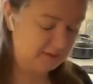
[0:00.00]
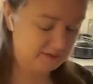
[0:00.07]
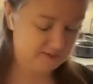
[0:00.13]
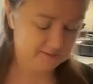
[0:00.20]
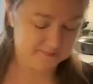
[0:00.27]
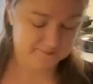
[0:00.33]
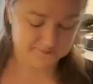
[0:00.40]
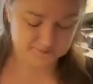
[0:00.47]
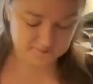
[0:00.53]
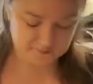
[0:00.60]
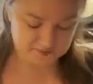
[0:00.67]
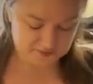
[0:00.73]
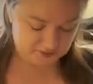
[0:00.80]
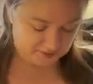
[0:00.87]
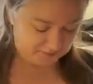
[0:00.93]
All right,
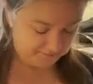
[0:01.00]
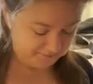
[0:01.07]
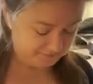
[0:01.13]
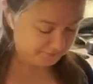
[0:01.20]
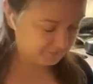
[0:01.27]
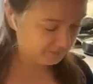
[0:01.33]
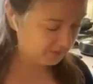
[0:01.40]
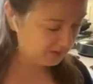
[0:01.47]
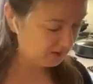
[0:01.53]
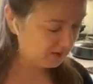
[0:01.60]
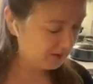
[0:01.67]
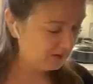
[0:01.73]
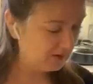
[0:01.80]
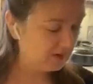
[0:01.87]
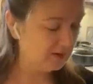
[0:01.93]
so
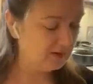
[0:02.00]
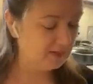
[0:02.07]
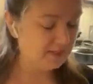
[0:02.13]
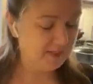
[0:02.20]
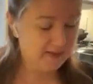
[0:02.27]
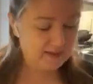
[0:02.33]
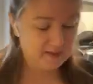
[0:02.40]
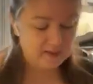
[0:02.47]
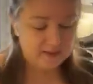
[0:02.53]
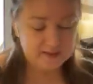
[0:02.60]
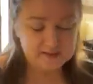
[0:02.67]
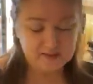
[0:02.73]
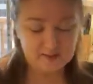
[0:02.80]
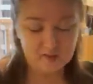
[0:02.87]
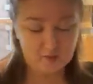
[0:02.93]

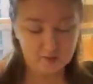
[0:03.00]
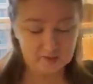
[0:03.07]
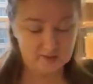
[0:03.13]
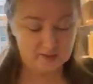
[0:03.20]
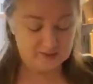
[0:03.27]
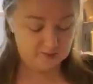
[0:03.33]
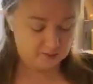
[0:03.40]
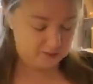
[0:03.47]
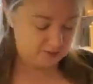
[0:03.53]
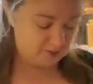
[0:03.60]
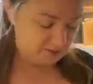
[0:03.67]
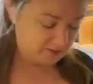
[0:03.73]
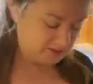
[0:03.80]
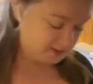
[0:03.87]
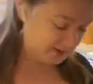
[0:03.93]
then I take
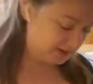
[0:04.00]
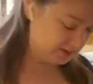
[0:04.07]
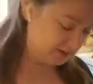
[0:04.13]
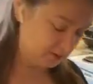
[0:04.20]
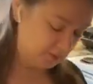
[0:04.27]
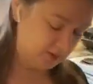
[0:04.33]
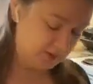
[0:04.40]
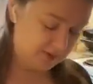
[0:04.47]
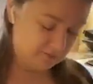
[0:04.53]
coconut, or you can take